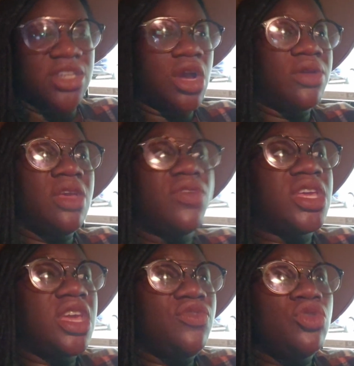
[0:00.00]
don't even
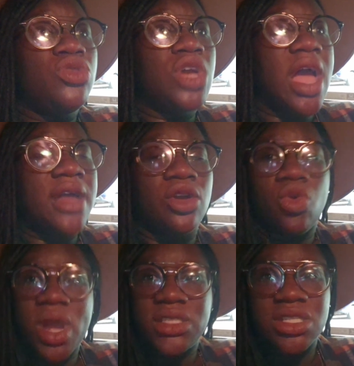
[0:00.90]
give you the kind of
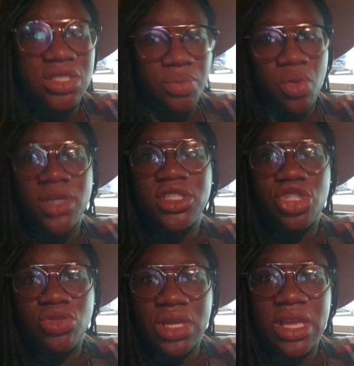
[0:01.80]
grace and support
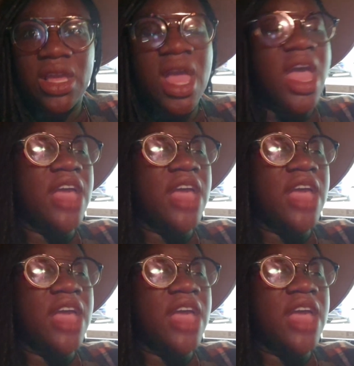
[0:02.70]
that you need